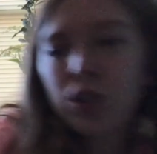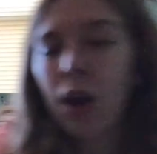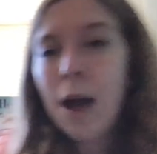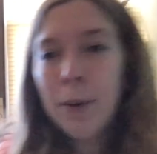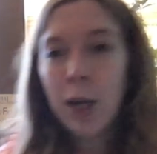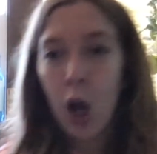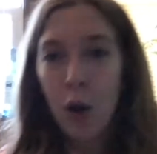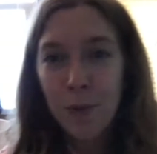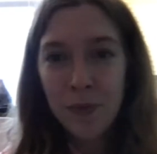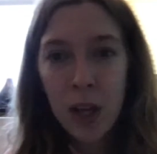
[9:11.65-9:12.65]
grab and
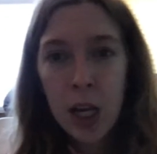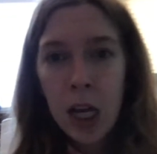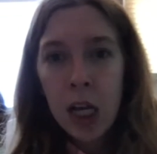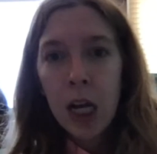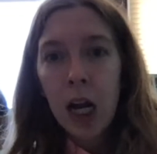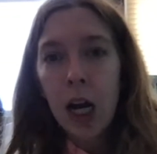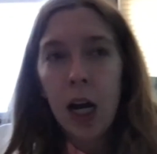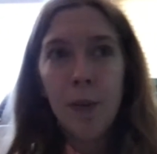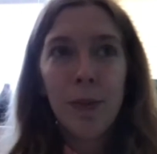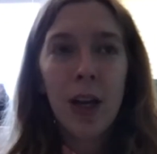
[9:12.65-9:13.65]
go.
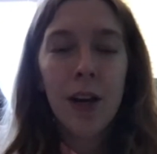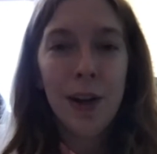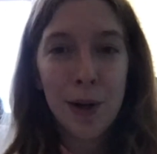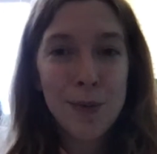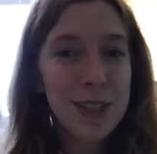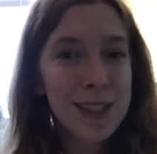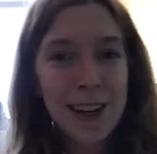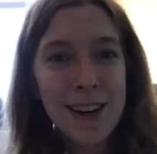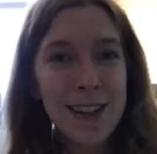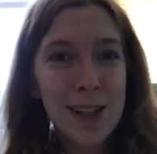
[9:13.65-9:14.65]
I'm just
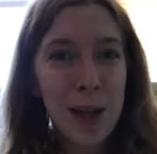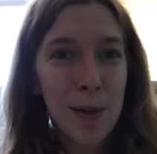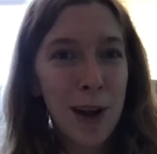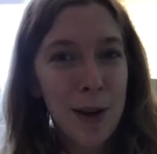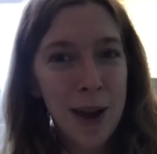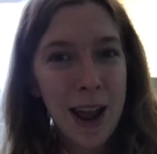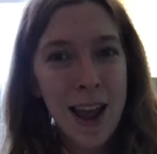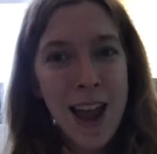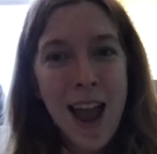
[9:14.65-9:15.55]
gonna disclaimer right away,